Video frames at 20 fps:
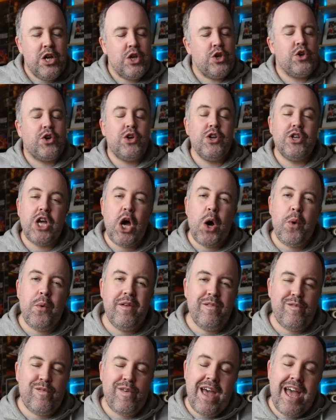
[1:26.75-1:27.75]
You could go
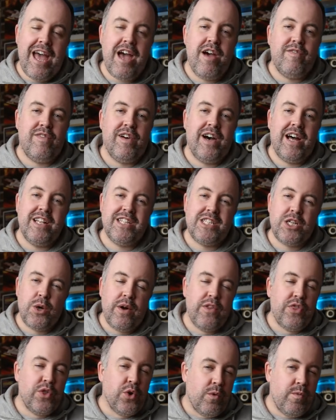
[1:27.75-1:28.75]
on forever. And
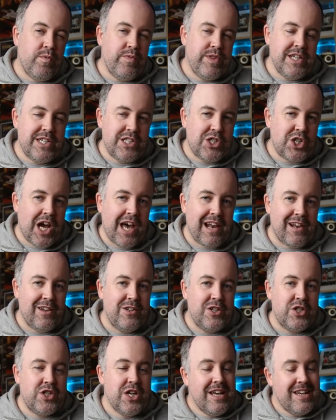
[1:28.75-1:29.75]
so I thought this
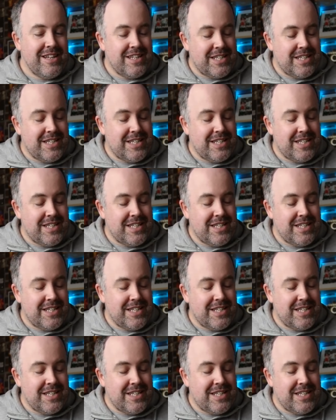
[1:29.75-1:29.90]
challenge